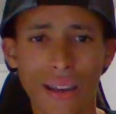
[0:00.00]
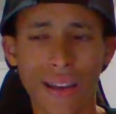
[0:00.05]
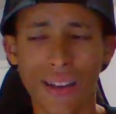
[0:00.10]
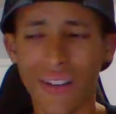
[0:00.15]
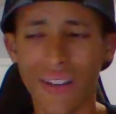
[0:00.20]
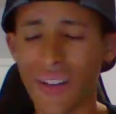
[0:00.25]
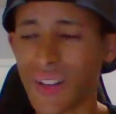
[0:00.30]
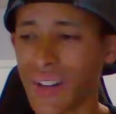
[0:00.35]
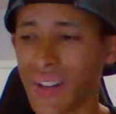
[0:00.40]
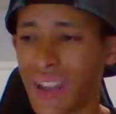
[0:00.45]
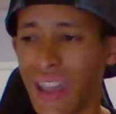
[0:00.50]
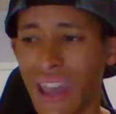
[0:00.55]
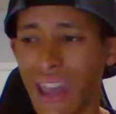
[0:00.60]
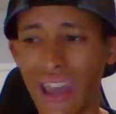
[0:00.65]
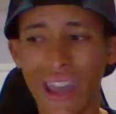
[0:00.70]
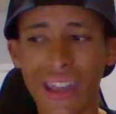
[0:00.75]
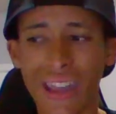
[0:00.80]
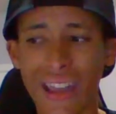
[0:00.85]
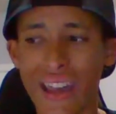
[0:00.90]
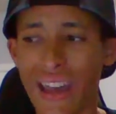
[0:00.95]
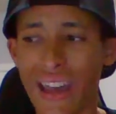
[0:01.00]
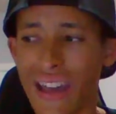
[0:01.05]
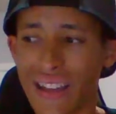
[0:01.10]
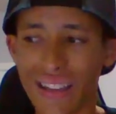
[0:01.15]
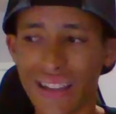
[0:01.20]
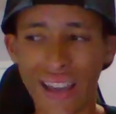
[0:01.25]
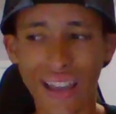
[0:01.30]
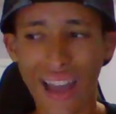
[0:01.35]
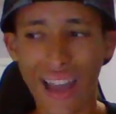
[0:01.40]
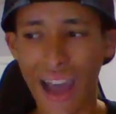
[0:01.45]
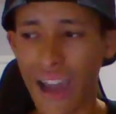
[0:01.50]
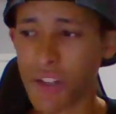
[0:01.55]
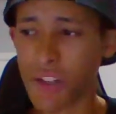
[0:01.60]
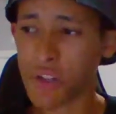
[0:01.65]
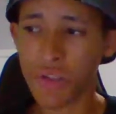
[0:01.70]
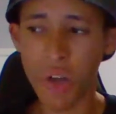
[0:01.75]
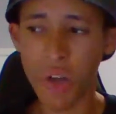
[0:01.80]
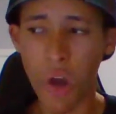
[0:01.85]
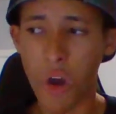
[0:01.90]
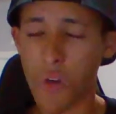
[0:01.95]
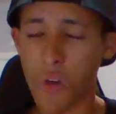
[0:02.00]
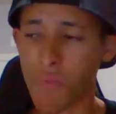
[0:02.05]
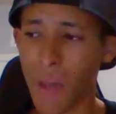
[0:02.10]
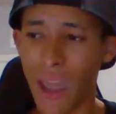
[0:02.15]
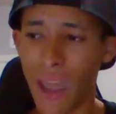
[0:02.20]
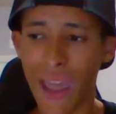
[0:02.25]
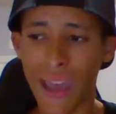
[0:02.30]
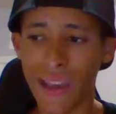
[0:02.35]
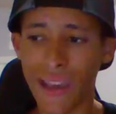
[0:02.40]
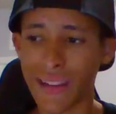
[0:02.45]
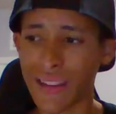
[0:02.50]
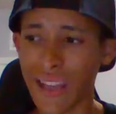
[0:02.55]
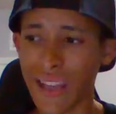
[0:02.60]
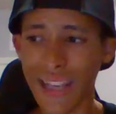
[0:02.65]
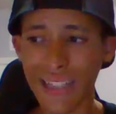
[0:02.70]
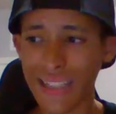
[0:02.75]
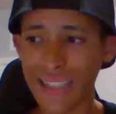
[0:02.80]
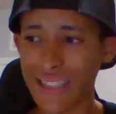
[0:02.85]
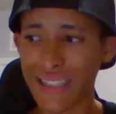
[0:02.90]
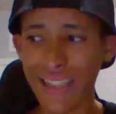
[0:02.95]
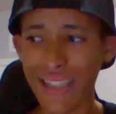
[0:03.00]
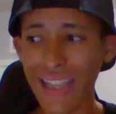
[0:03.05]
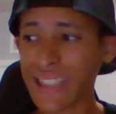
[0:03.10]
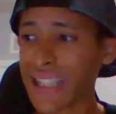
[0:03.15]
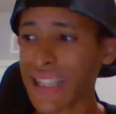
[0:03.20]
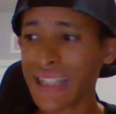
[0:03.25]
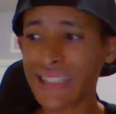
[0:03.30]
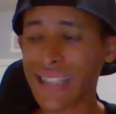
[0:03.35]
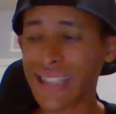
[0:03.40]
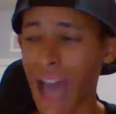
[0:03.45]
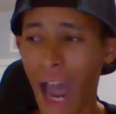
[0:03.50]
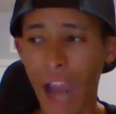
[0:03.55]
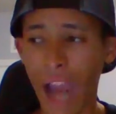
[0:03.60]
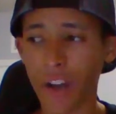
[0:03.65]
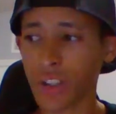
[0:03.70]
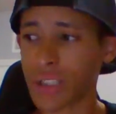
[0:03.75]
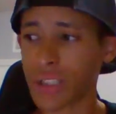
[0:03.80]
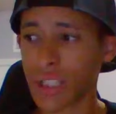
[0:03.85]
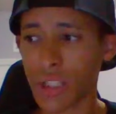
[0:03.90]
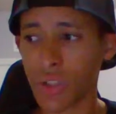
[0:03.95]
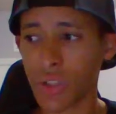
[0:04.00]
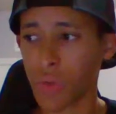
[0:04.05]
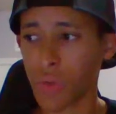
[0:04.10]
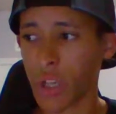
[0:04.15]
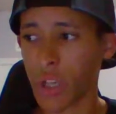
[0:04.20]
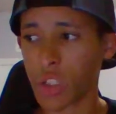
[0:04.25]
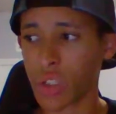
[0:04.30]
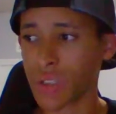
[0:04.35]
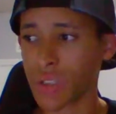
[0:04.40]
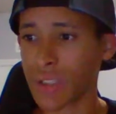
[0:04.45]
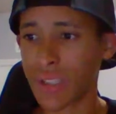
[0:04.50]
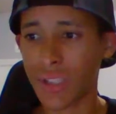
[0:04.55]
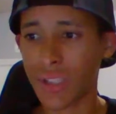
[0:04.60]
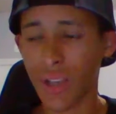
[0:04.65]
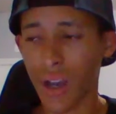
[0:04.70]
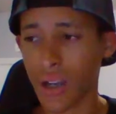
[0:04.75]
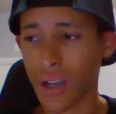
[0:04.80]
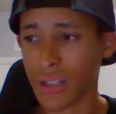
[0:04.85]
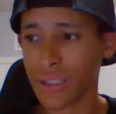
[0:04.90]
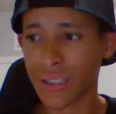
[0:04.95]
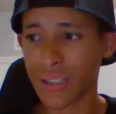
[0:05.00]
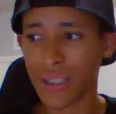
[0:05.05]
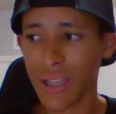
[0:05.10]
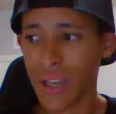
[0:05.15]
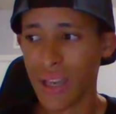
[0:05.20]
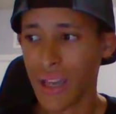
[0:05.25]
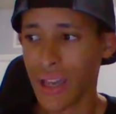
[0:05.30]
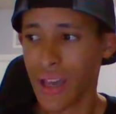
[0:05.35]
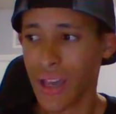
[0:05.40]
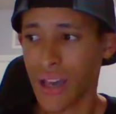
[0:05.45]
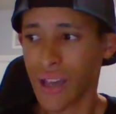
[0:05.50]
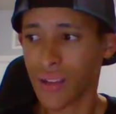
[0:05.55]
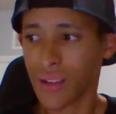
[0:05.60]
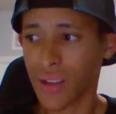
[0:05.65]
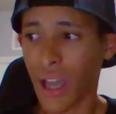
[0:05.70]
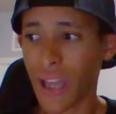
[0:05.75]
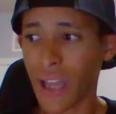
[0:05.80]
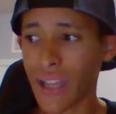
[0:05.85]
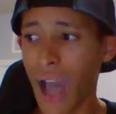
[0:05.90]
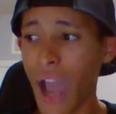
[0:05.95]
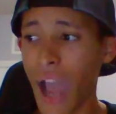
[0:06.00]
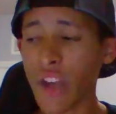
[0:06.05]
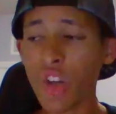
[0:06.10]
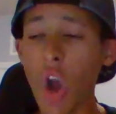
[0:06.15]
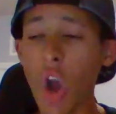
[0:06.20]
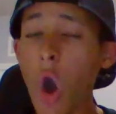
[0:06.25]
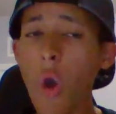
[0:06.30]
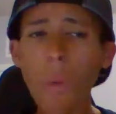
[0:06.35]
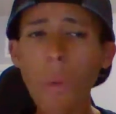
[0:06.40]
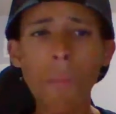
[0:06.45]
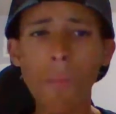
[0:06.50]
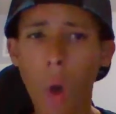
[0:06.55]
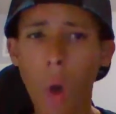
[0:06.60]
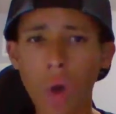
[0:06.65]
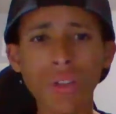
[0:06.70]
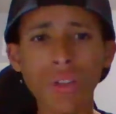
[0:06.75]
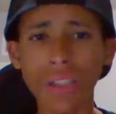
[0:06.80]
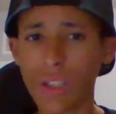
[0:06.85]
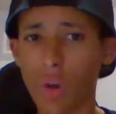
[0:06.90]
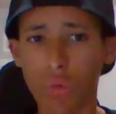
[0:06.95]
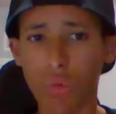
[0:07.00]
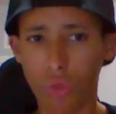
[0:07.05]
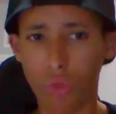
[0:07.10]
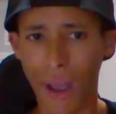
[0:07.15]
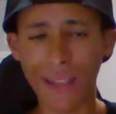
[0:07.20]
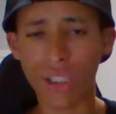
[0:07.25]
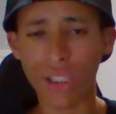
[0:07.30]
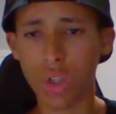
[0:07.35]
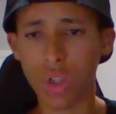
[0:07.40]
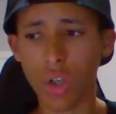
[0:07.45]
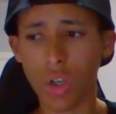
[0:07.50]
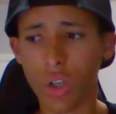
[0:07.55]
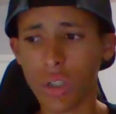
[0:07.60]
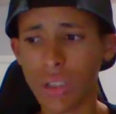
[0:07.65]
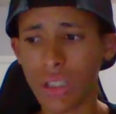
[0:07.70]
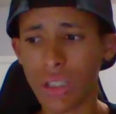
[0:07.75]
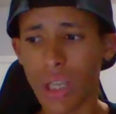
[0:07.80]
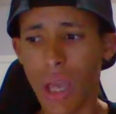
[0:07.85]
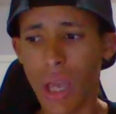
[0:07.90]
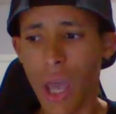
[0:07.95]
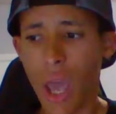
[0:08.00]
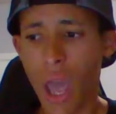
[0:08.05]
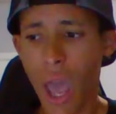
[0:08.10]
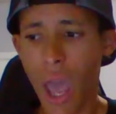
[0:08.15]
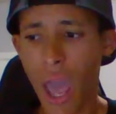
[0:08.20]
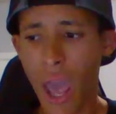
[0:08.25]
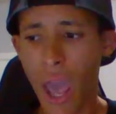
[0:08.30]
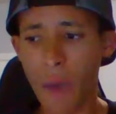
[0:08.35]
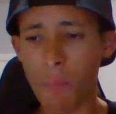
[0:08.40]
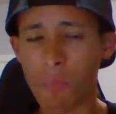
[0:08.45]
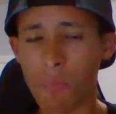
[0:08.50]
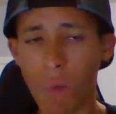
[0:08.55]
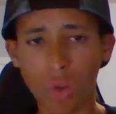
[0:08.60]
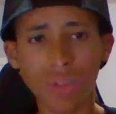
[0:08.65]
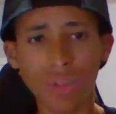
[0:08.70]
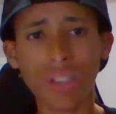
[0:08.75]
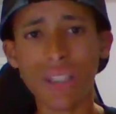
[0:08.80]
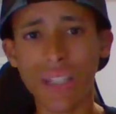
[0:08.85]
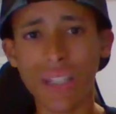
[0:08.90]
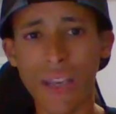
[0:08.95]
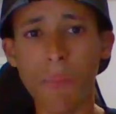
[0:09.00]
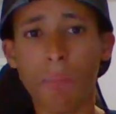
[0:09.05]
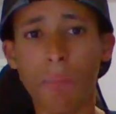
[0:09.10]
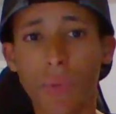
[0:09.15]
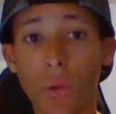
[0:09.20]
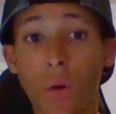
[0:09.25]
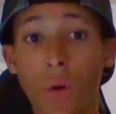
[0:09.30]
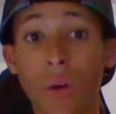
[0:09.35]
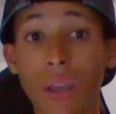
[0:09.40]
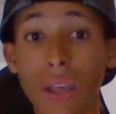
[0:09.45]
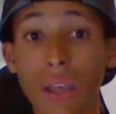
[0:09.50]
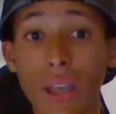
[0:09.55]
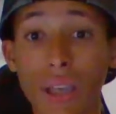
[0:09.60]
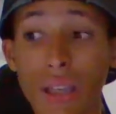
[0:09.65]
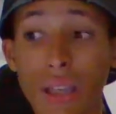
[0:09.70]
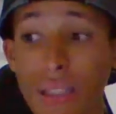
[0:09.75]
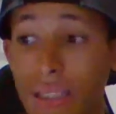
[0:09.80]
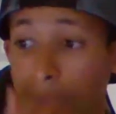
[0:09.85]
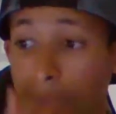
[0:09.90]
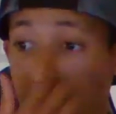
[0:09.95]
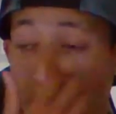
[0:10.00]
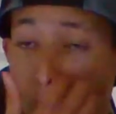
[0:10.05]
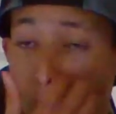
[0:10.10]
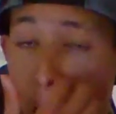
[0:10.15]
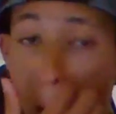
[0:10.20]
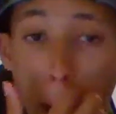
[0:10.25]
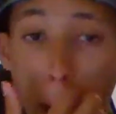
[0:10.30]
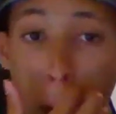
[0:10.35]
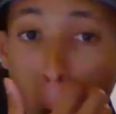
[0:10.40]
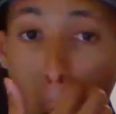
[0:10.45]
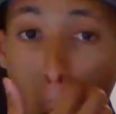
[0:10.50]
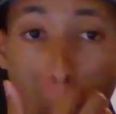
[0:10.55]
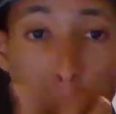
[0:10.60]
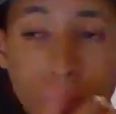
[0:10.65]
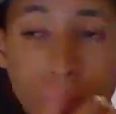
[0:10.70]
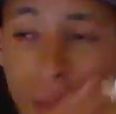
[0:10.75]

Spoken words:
Okay? Like, I don't know, man. This entire situation sucks. Like, I know most of the wrestlers and most of the employees, I hope